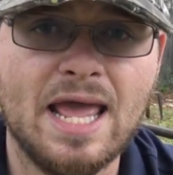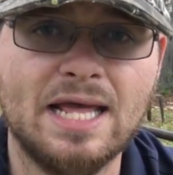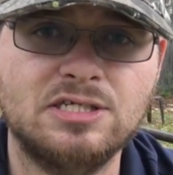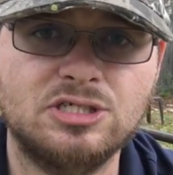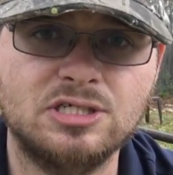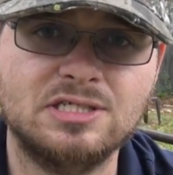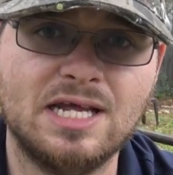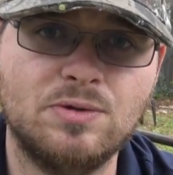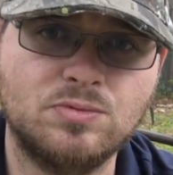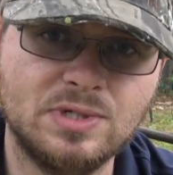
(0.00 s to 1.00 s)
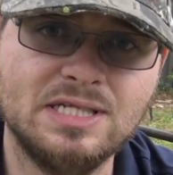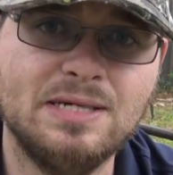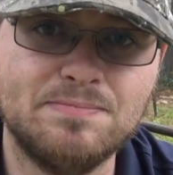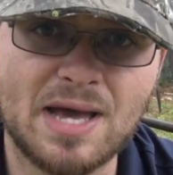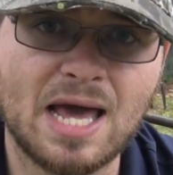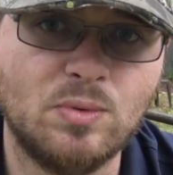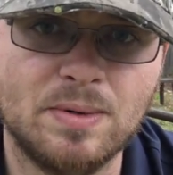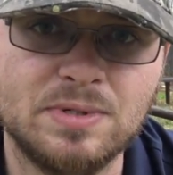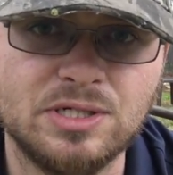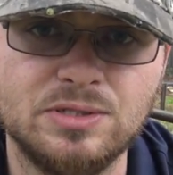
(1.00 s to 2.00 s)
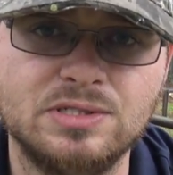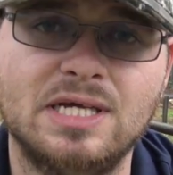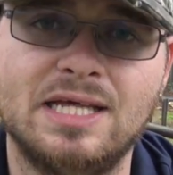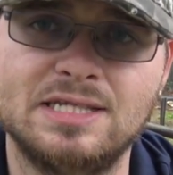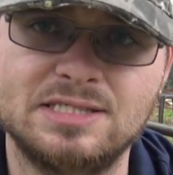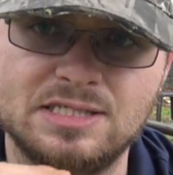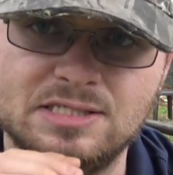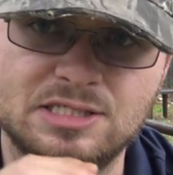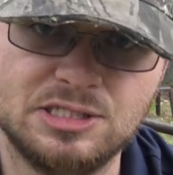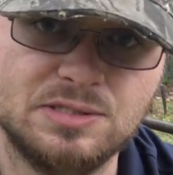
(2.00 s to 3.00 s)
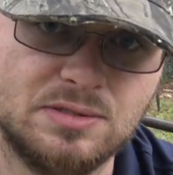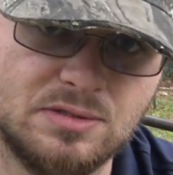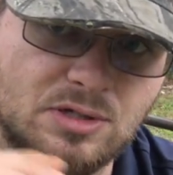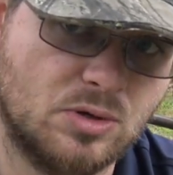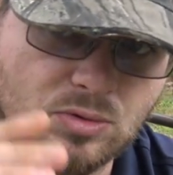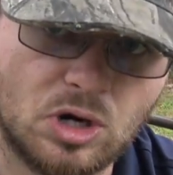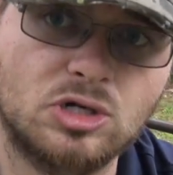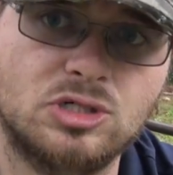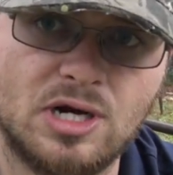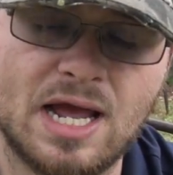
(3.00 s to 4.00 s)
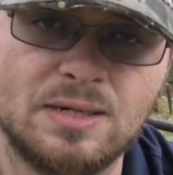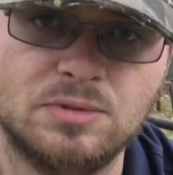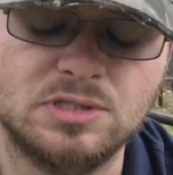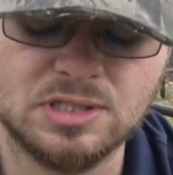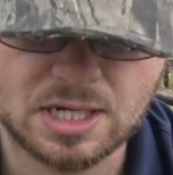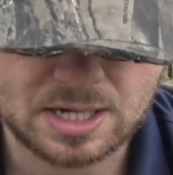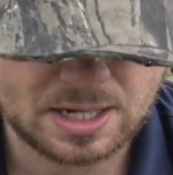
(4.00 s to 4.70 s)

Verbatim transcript: it's just a really bad weapon to use against, you know, larger animals.